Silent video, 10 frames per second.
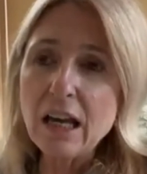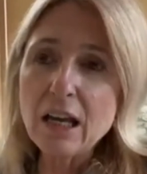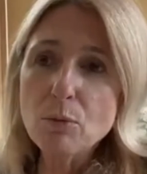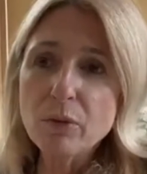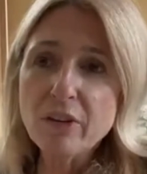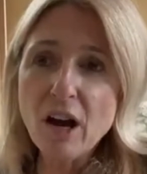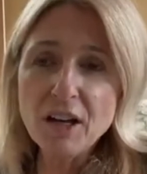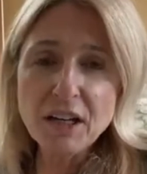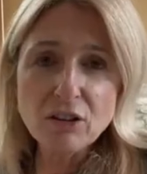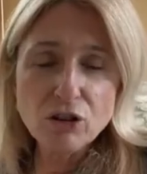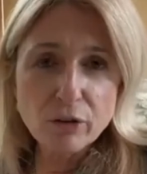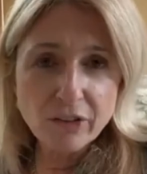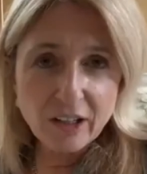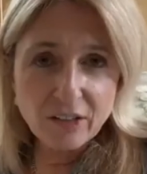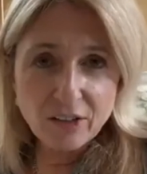It was guiding at
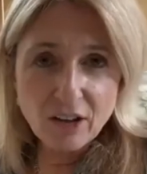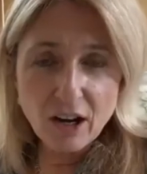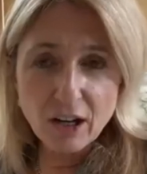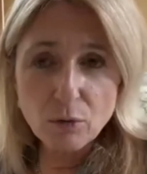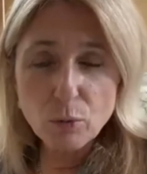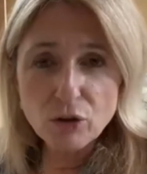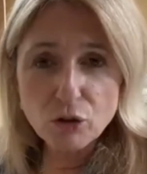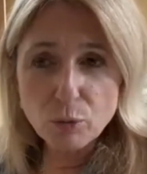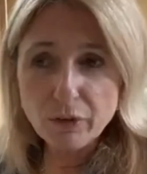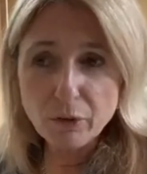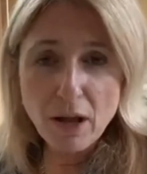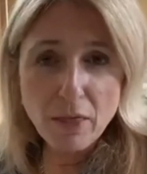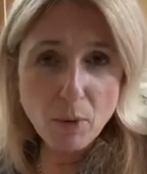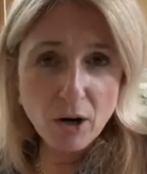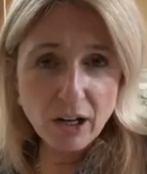269, which was around
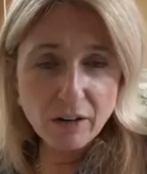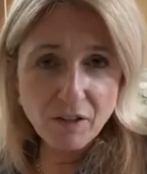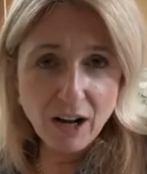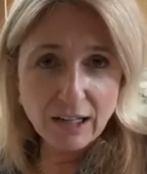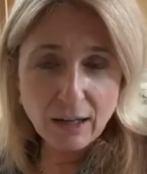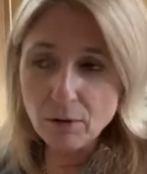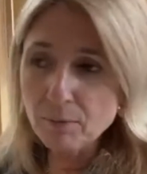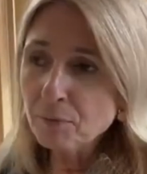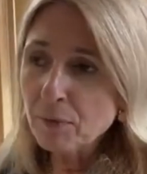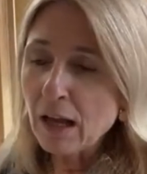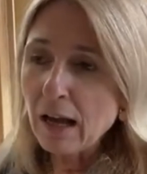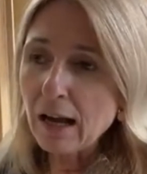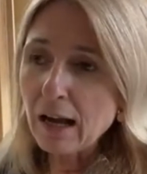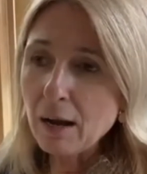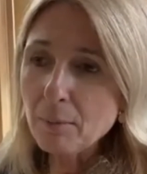the market value.
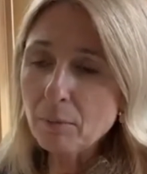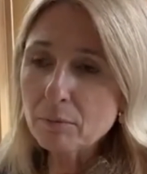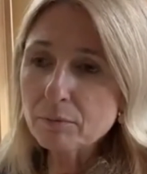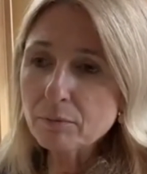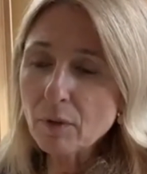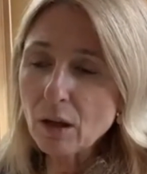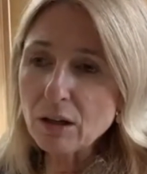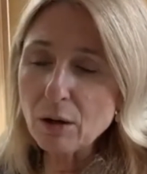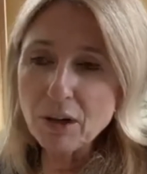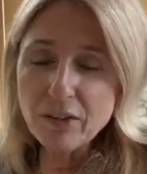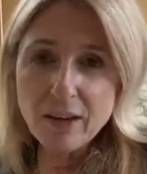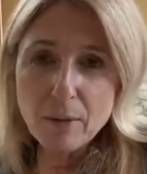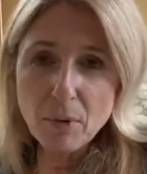Now, when I say